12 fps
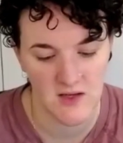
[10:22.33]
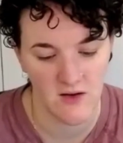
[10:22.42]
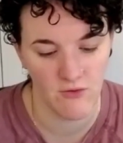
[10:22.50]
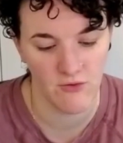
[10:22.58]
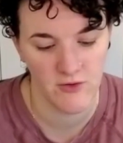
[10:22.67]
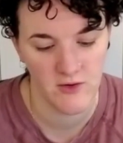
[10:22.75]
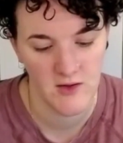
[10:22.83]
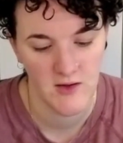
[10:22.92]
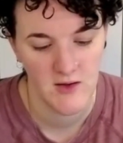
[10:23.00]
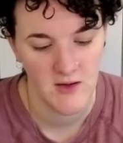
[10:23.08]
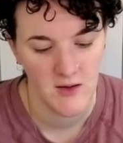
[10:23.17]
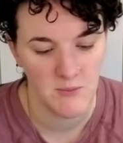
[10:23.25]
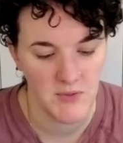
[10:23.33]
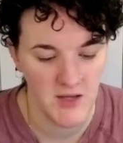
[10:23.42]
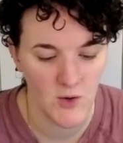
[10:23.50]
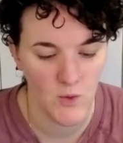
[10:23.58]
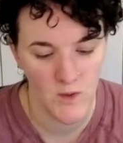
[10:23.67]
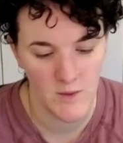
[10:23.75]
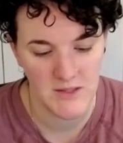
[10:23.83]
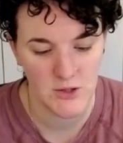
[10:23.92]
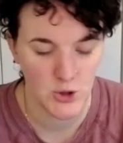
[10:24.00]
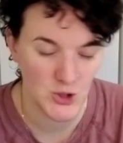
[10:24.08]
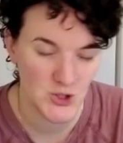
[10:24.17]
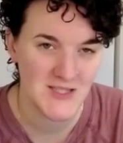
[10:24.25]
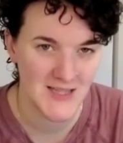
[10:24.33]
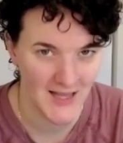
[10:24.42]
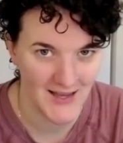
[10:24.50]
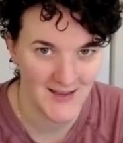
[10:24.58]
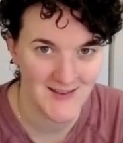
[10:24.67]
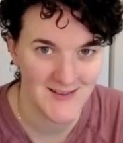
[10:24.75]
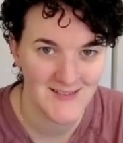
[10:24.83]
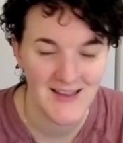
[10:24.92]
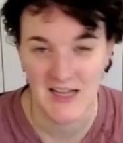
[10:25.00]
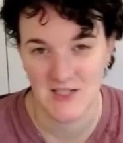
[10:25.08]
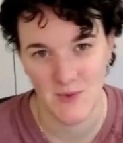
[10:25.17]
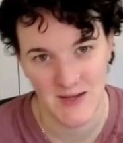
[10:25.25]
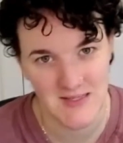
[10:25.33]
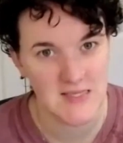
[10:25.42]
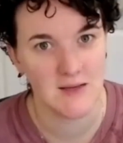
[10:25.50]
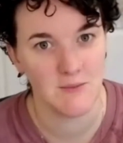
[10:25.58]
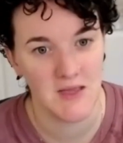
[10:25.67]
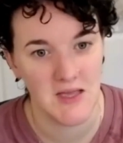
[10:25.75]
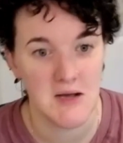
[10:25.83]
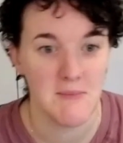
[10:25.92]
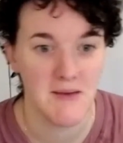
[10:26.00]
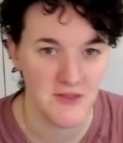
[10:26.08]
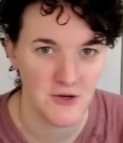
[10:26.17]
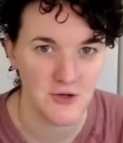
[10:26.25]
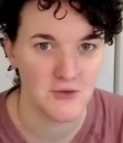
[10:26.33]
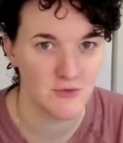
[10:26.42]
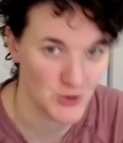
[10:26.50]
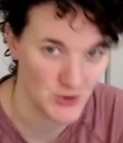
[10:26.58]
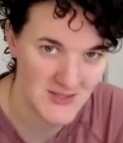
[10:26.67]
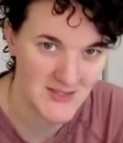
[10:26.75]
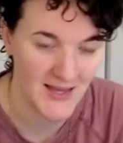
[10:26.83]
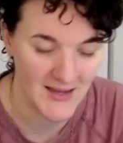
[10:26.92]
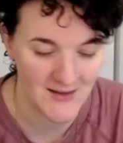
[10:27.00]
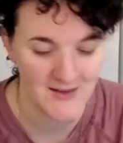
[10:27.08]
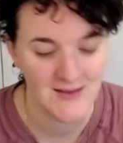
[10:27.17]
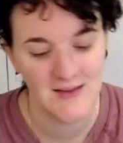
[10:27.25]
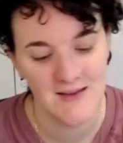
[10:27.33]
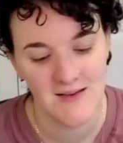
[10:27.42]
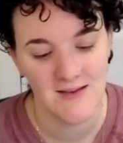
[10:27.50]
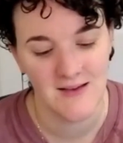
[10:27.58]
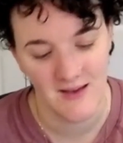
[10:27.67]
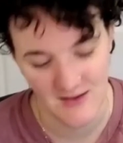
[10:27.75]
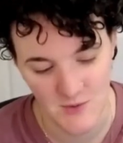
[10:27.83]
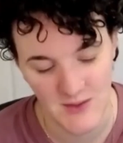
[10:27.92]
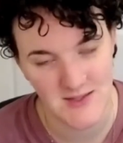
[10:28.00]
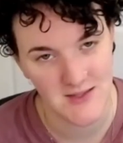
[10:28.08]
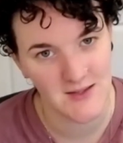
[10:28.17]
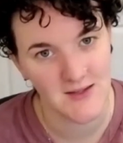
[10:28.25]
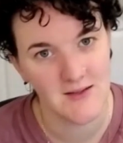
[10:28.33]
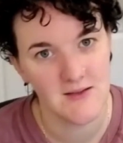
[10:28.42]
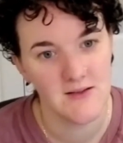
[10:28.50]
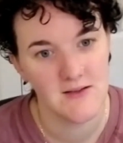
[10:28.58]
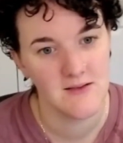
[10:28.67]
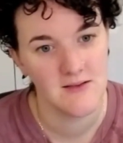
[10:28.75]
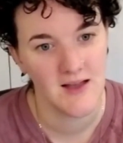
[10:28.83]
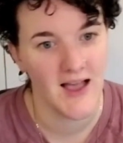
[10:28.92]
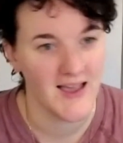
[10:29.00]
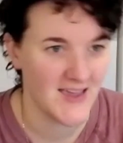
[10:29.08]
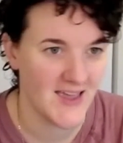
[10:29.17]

of being a woman looks like XYZ, being a mother looks like XYZ. I